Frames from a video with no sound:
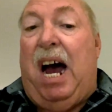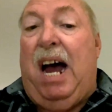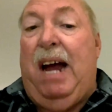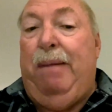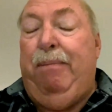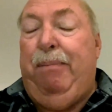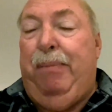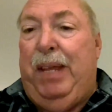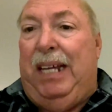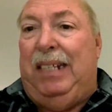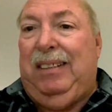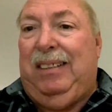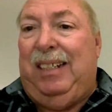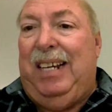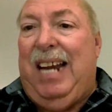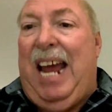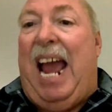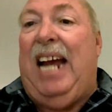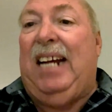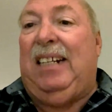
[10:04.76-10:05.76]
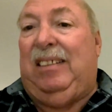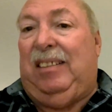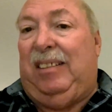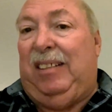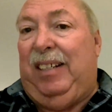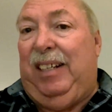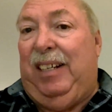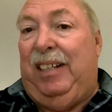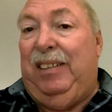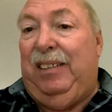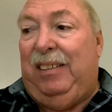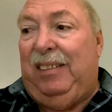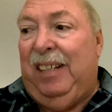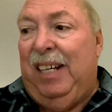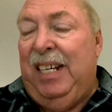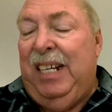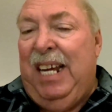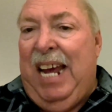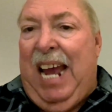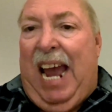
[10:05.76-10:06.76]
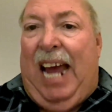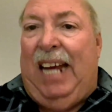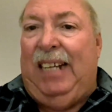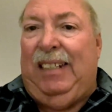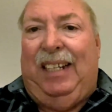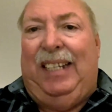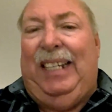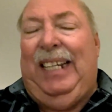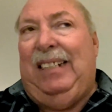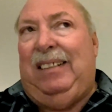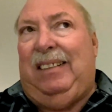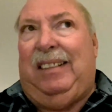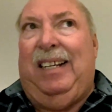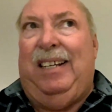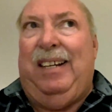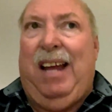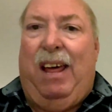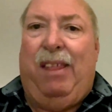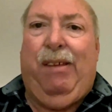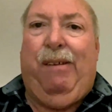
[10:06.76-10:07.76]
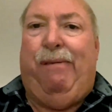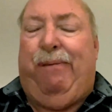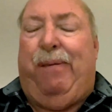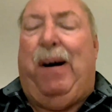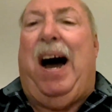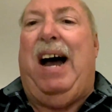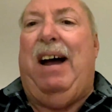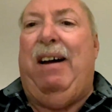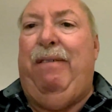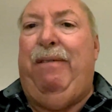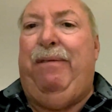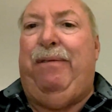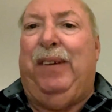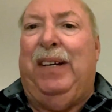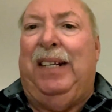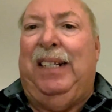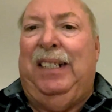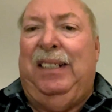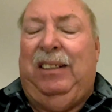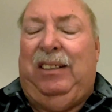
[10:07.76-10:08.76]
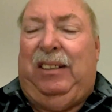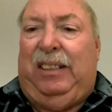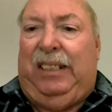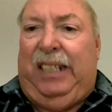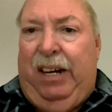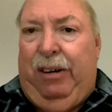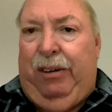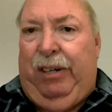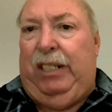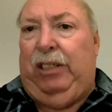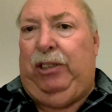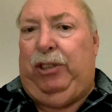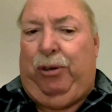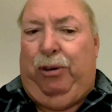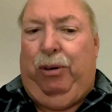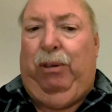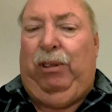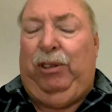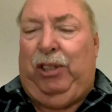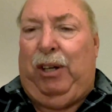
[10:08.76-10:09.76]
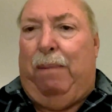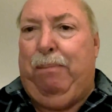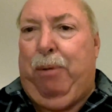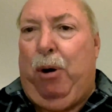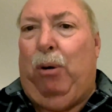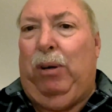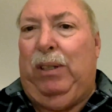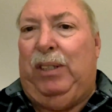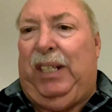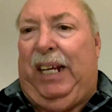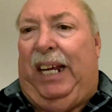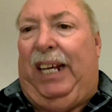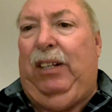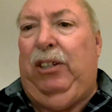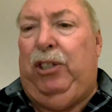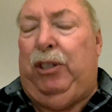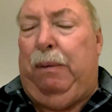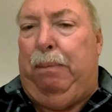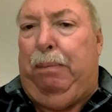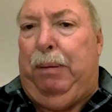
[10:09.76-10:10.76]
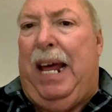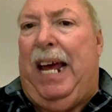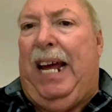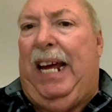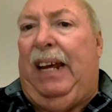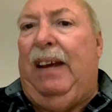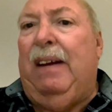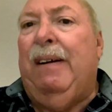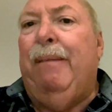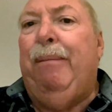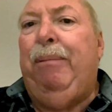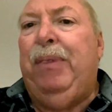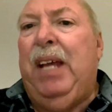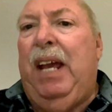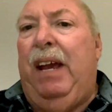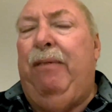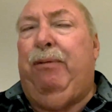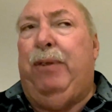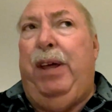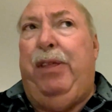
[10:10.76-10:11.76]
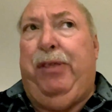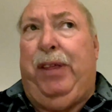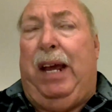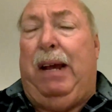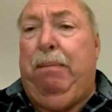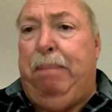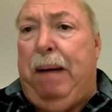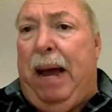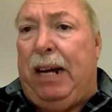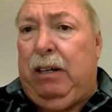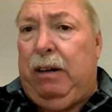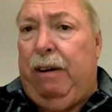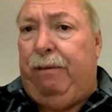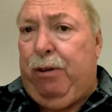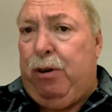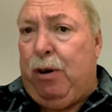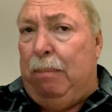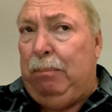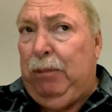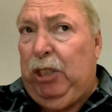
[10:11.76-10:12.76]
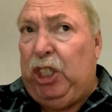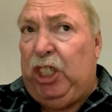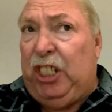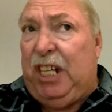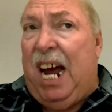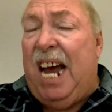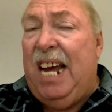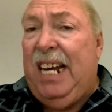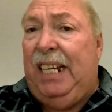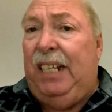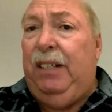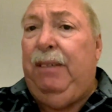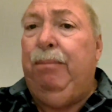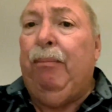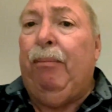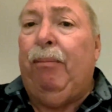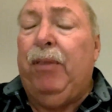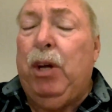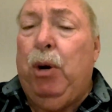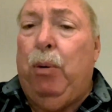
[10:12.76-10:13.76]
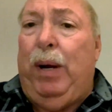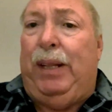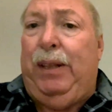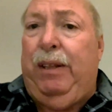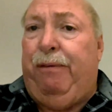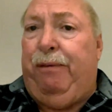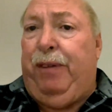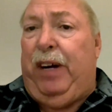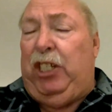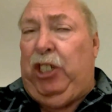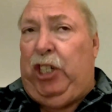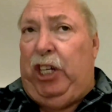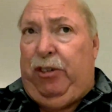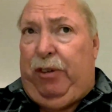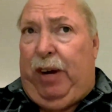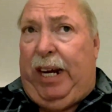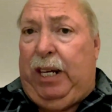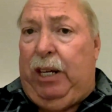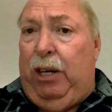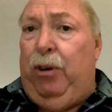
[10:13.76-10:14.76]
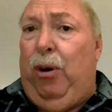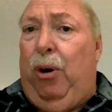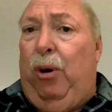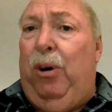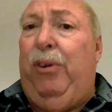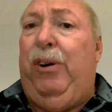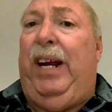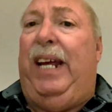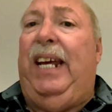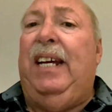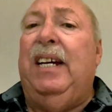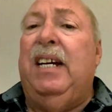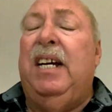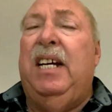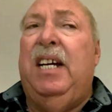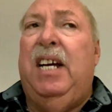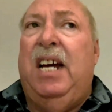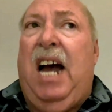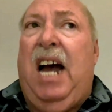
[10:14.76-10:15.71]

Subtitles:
time there's an accident, at least another 5 serious rules are brought into play. If we think back of Ramstein, when the Frecce Tricolori